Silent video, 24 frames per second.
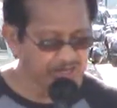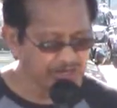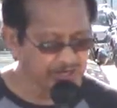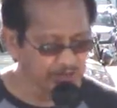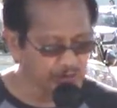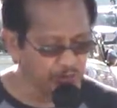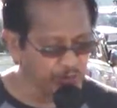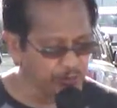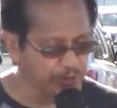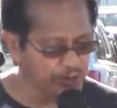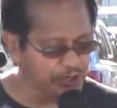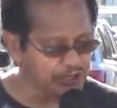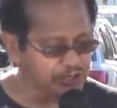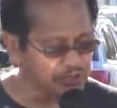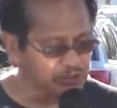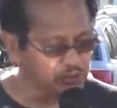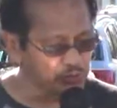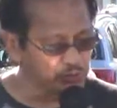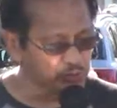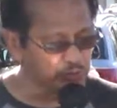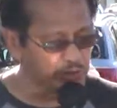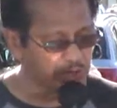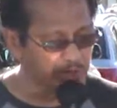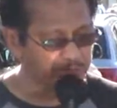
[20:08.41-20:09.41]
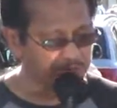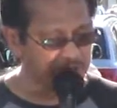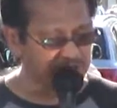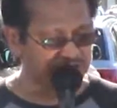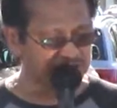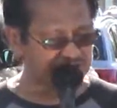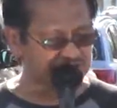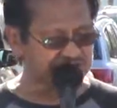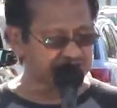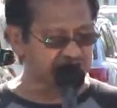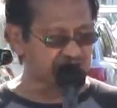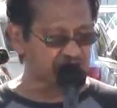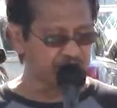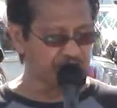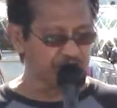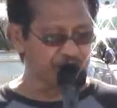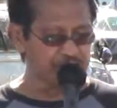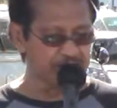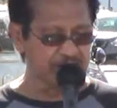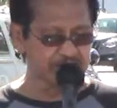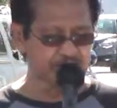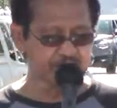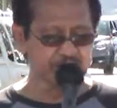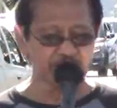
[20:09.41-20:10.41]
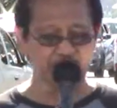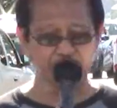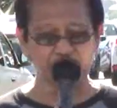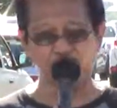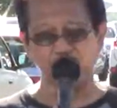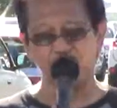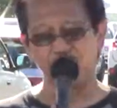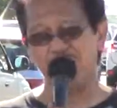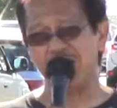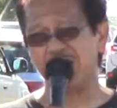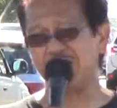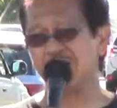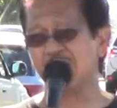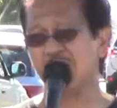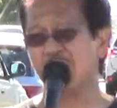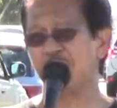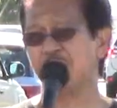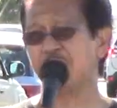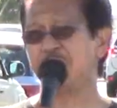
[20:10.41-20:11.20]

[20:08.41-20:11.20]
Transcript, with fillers: no need to have that sacrifice anymore right now.